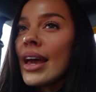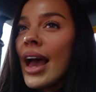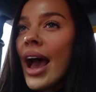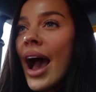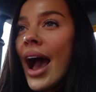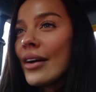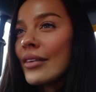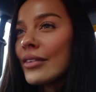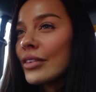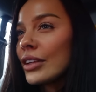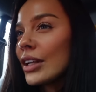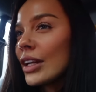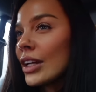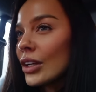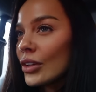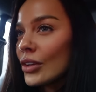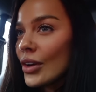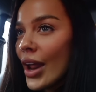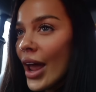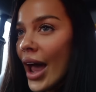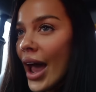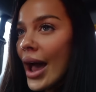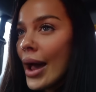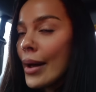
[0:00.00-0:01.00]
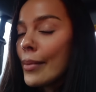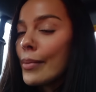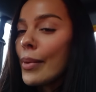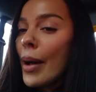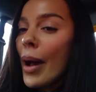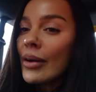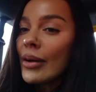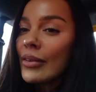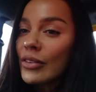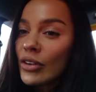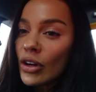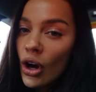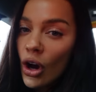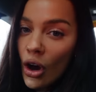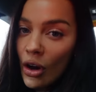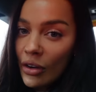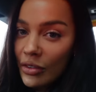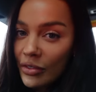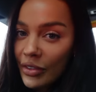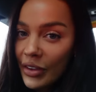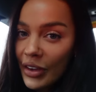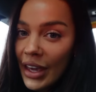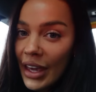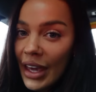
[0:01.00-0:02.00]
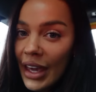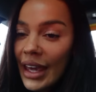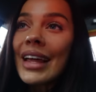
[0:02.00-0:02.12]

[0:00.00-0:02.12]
have a little nap, have a coffee.